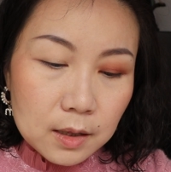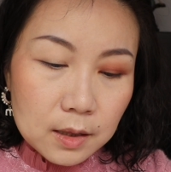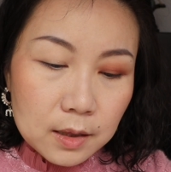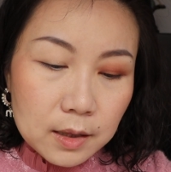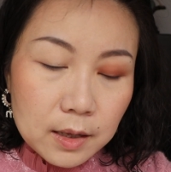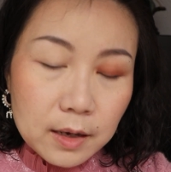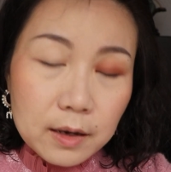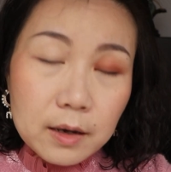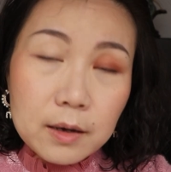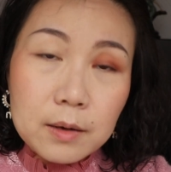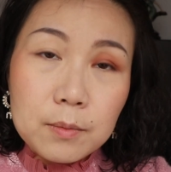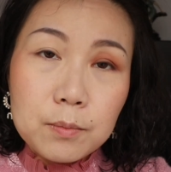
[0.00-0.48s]

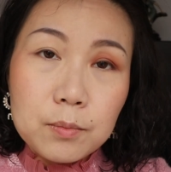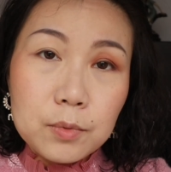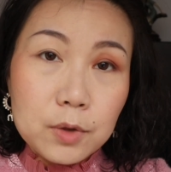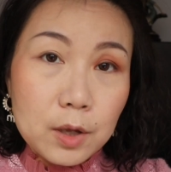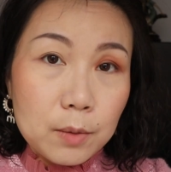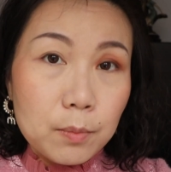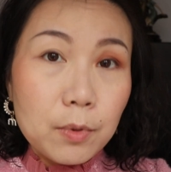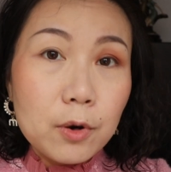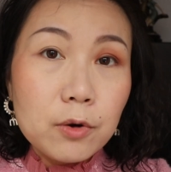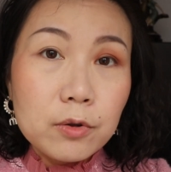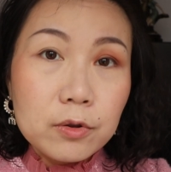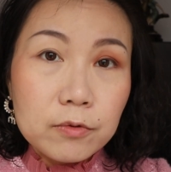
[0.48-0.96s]
they
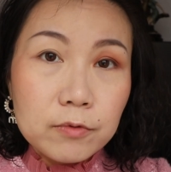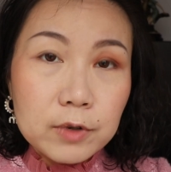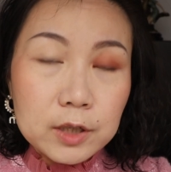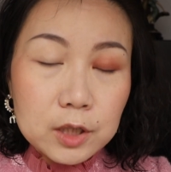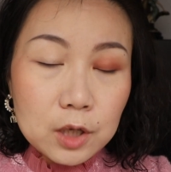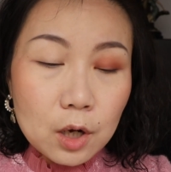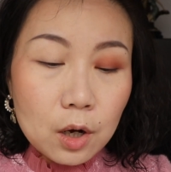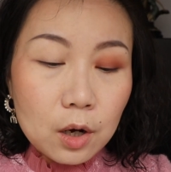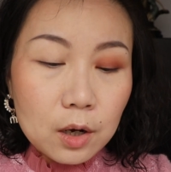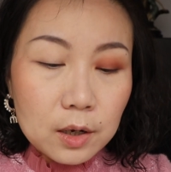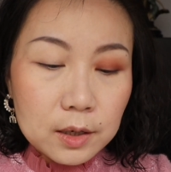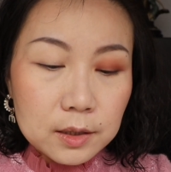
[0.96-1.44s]
both
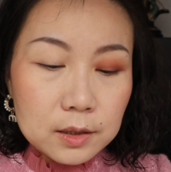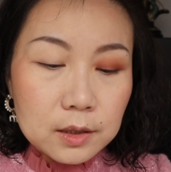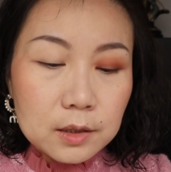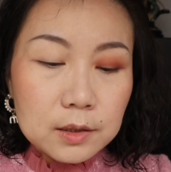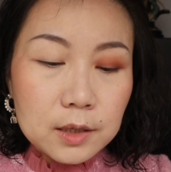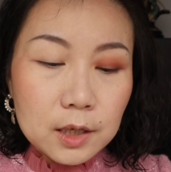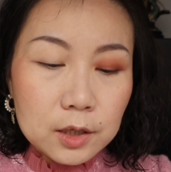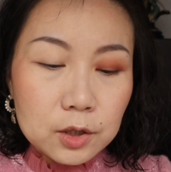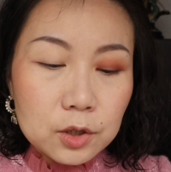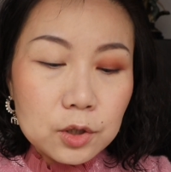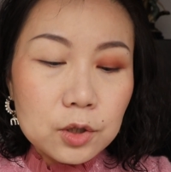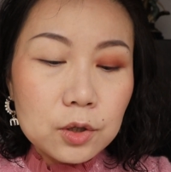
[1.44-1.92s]
retired.
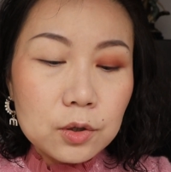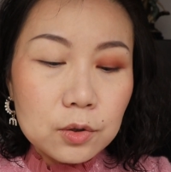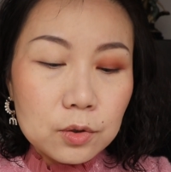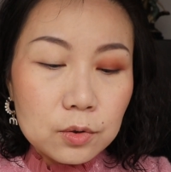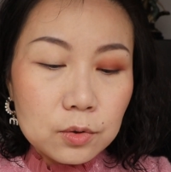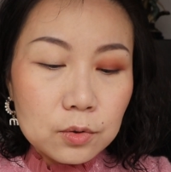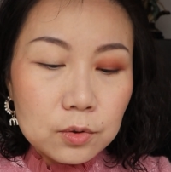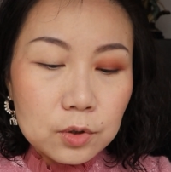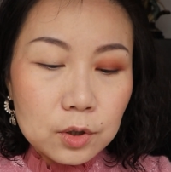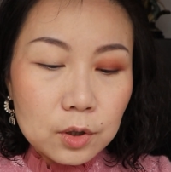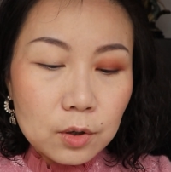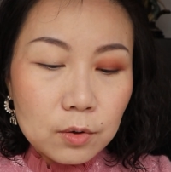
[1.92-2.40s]
They
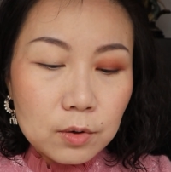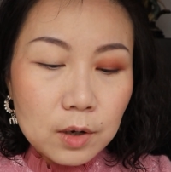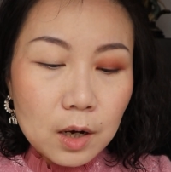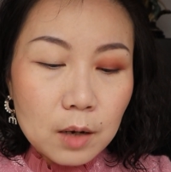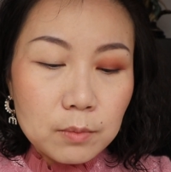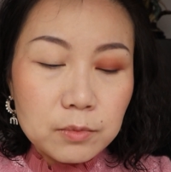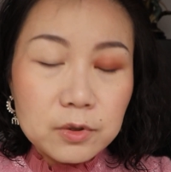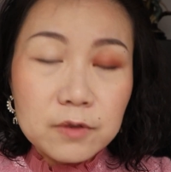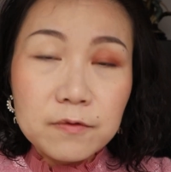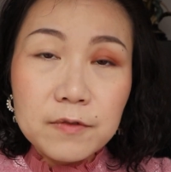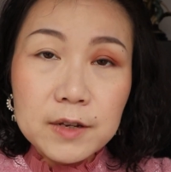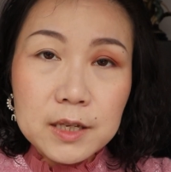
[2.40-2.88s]
do, you know,
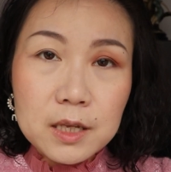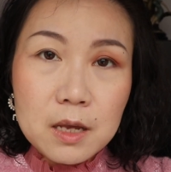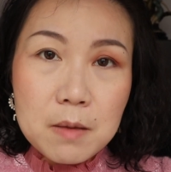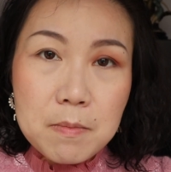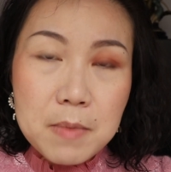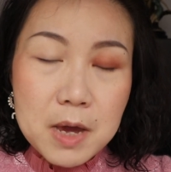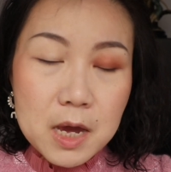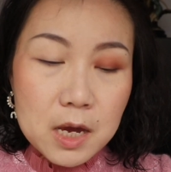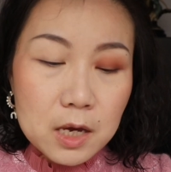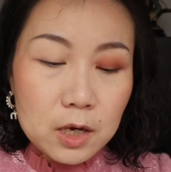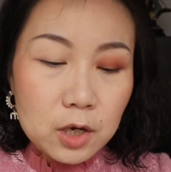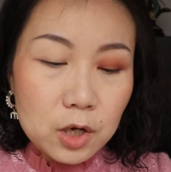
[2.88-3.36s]
come to visit
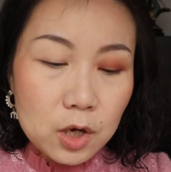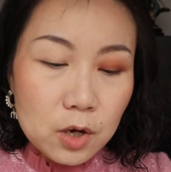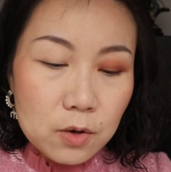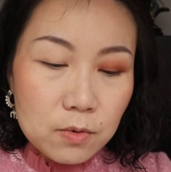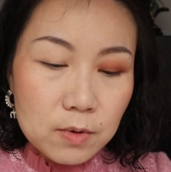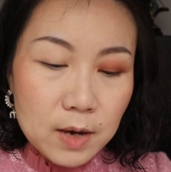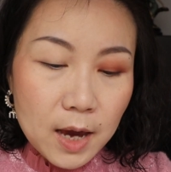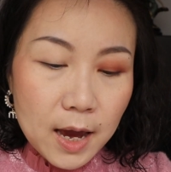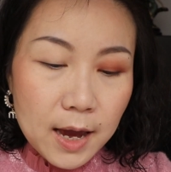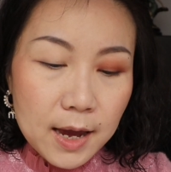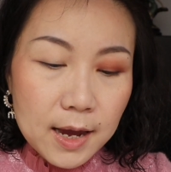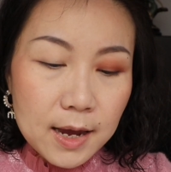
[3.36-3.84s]
me in
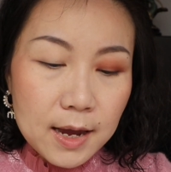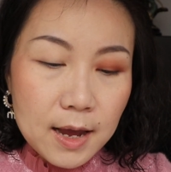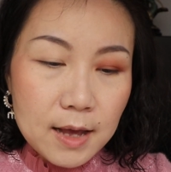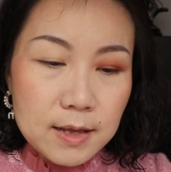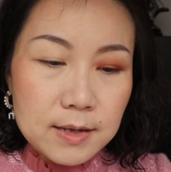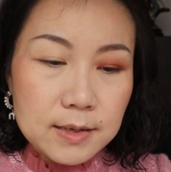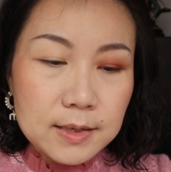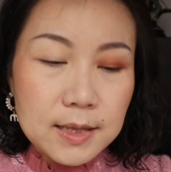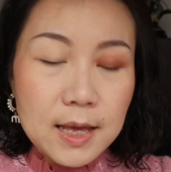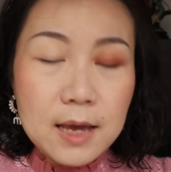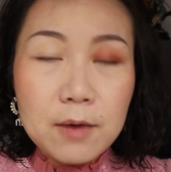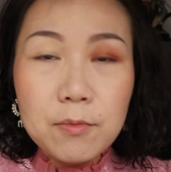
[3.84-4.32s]
UK
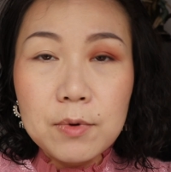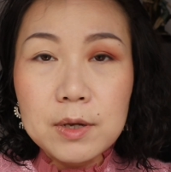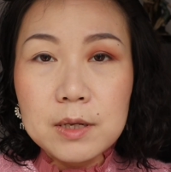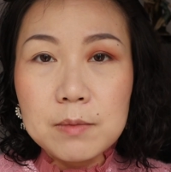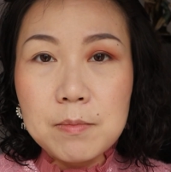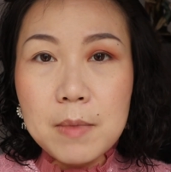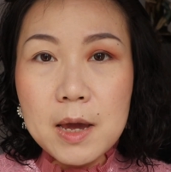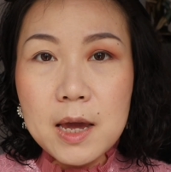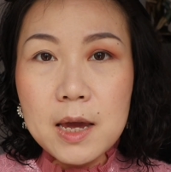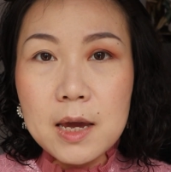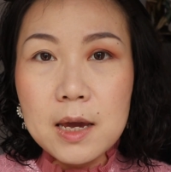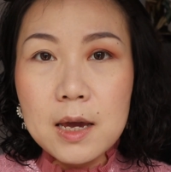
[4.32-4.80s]
and stay with
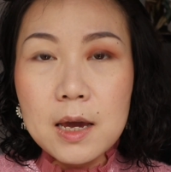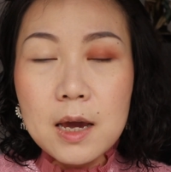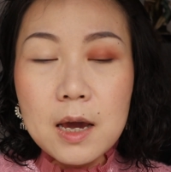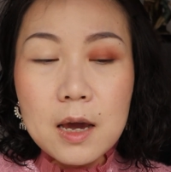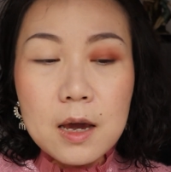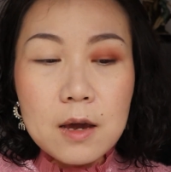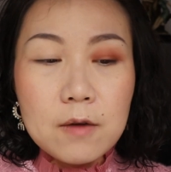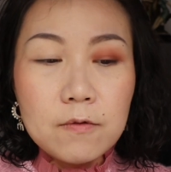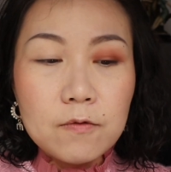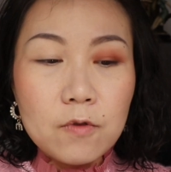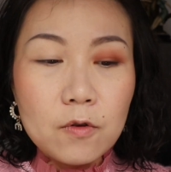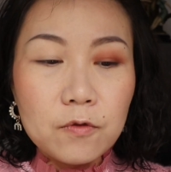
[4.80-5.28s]
me
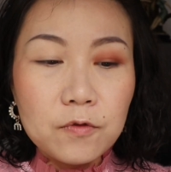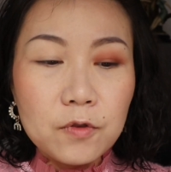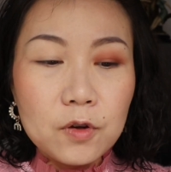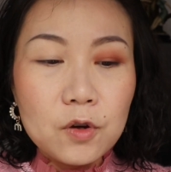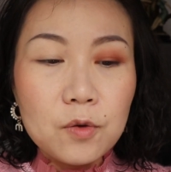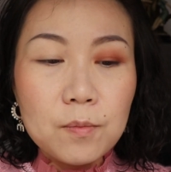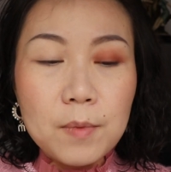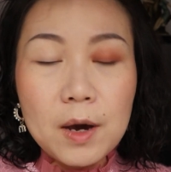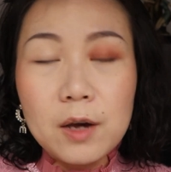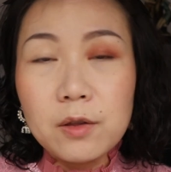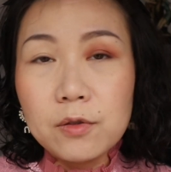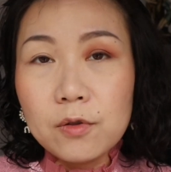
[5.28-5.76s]
for a
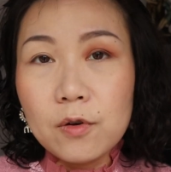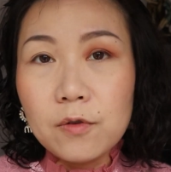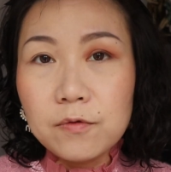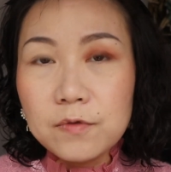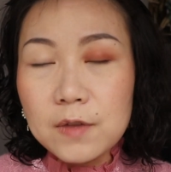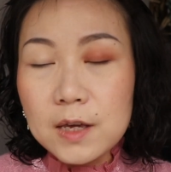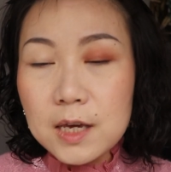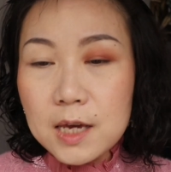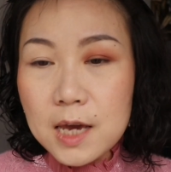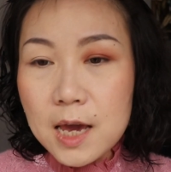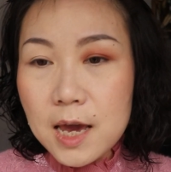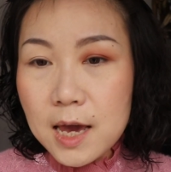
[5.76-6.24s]
few months of
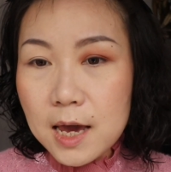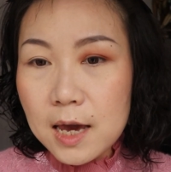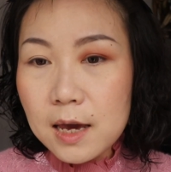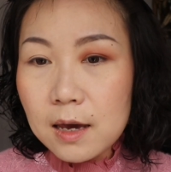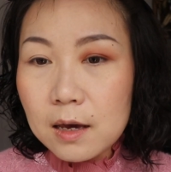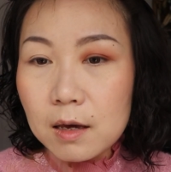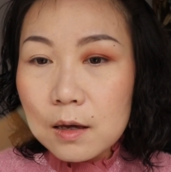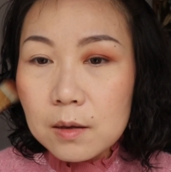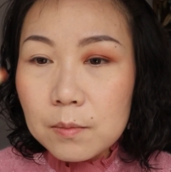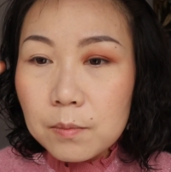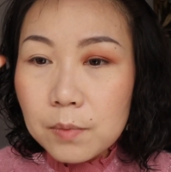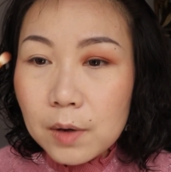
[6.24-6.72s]
the
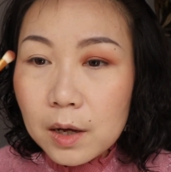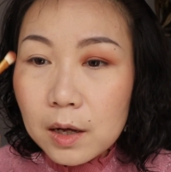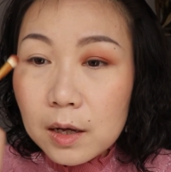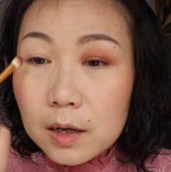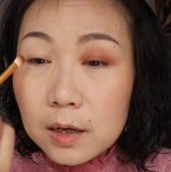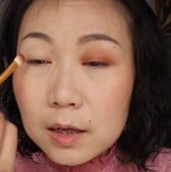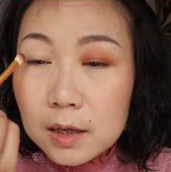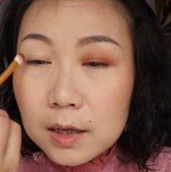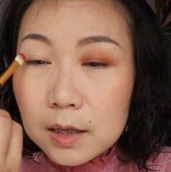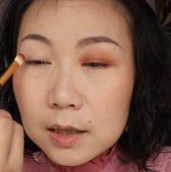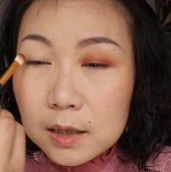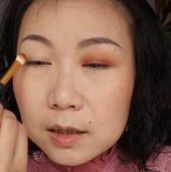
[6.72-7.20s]
year.
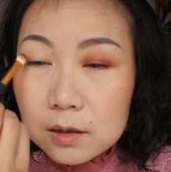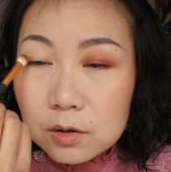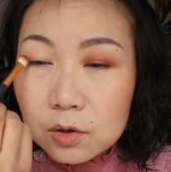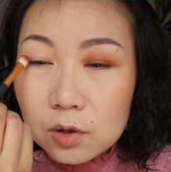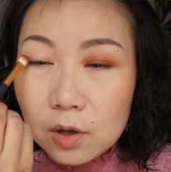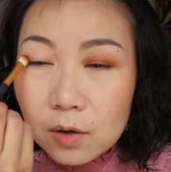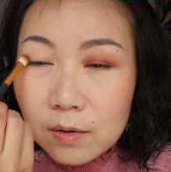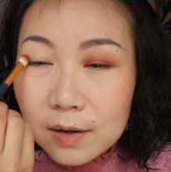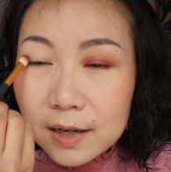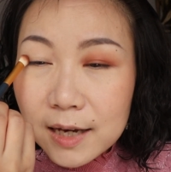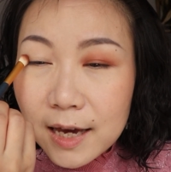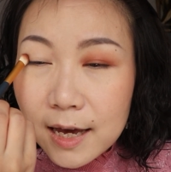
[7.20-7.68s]
But you
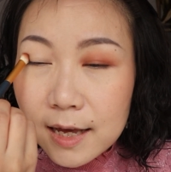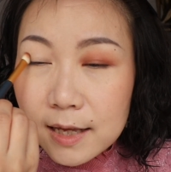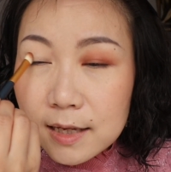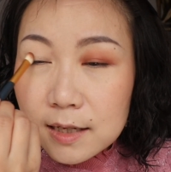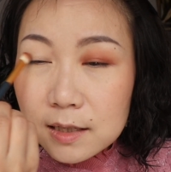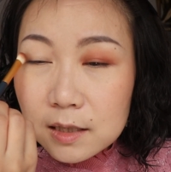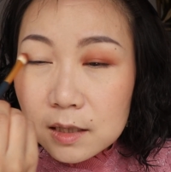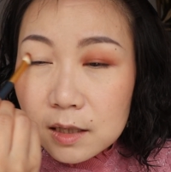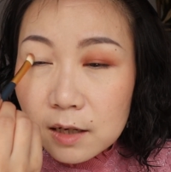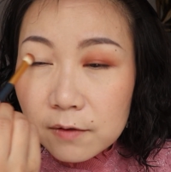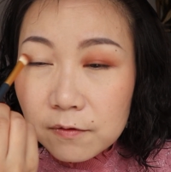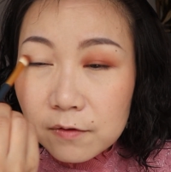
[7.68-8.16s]
know, again,
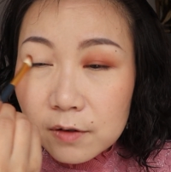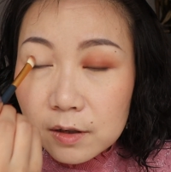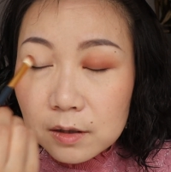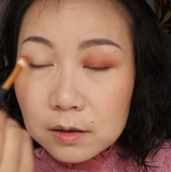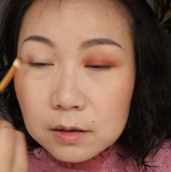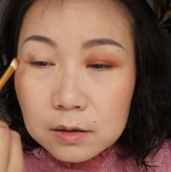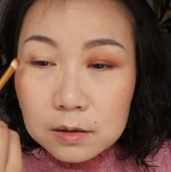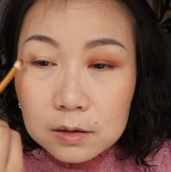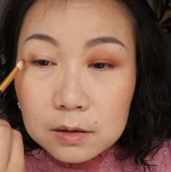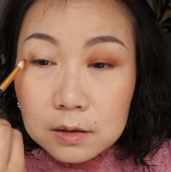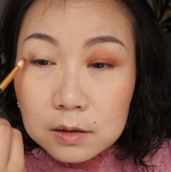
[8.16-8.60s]
it's different.